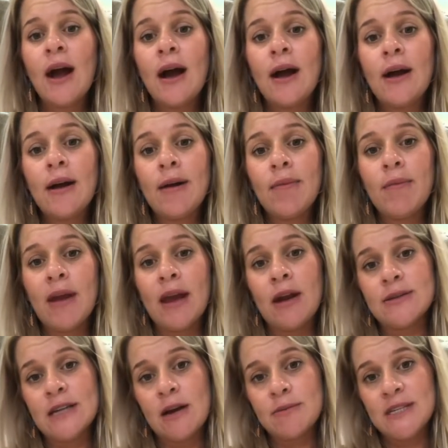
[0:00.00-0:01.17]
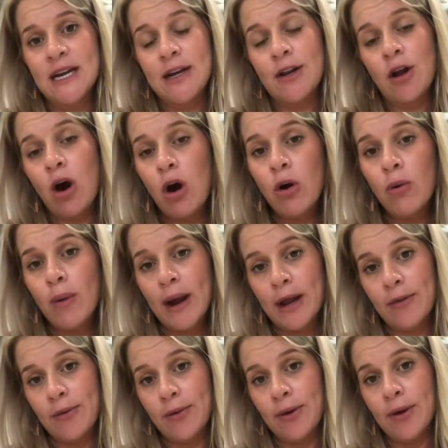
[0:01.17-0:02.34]
And I was updated the whole way
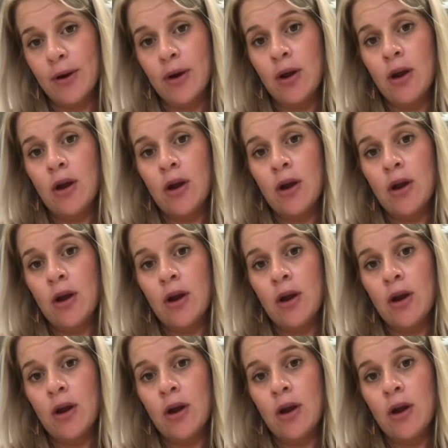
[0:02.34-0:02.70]
through